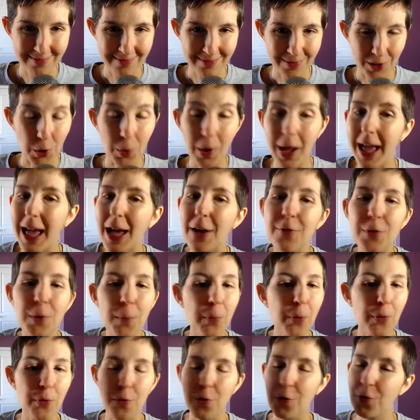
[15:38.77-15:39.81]
You have the
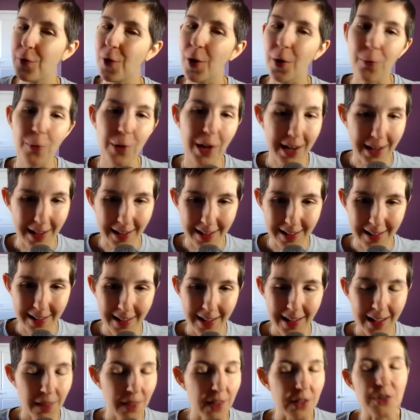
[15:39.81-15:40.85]
proof already
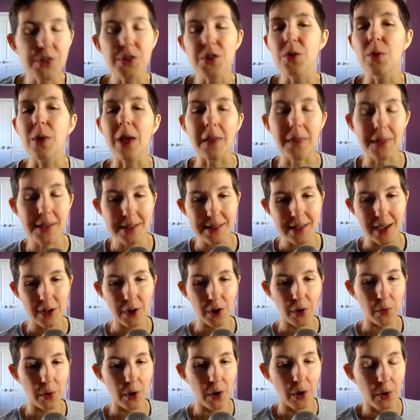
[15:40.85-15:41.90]
that doing this on
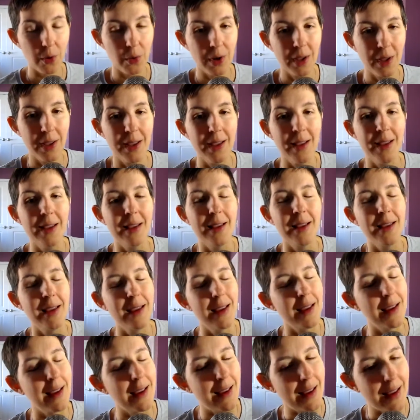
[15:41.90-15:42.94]
your own
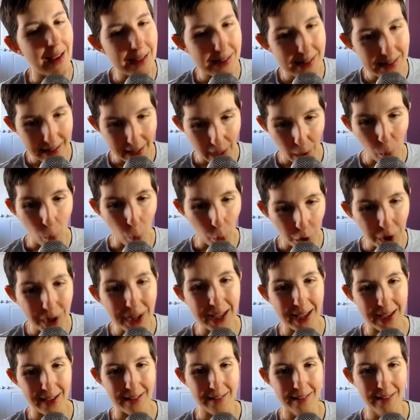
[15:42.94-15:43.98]
is not
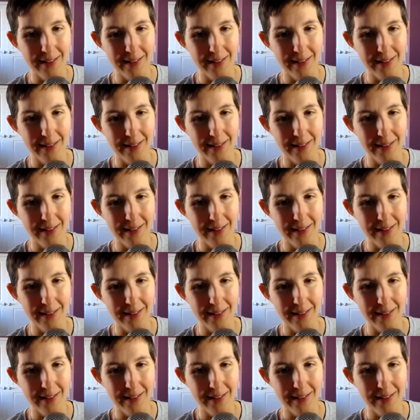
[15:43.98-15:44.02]
working.